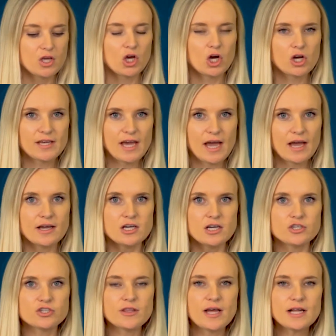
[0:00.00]
Okay,
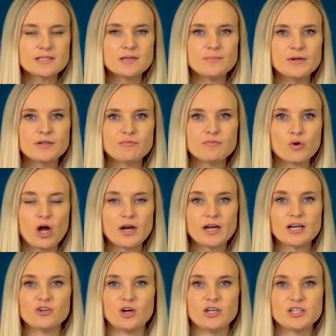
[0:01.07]
so that's a bit of product
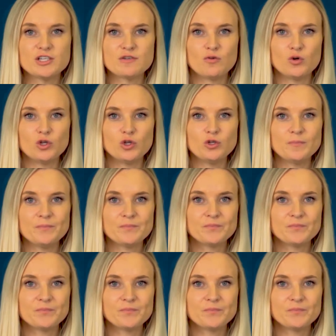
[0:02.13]
knowledge for you.